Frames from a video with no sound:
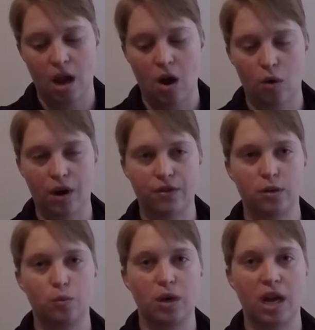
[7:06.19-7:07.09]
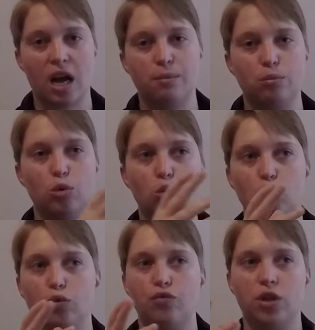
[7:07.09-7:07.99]
However, when I
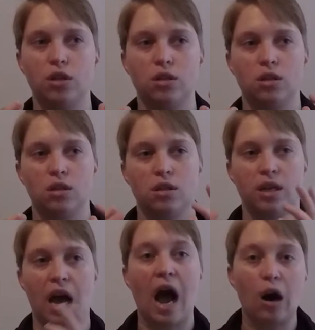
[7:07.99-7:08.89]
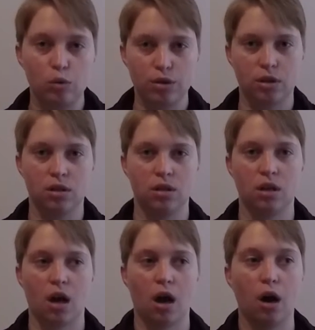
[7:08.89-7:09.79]
moved out
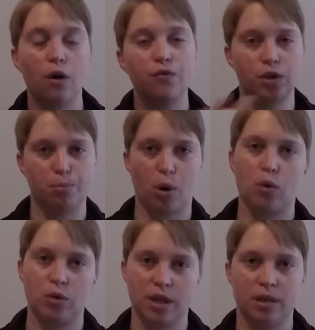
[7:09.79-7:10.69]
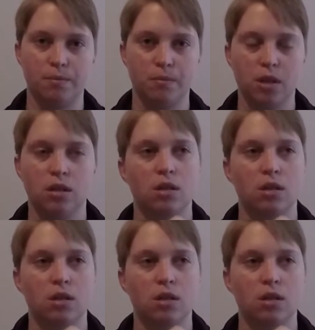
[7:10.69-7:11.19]
of the program,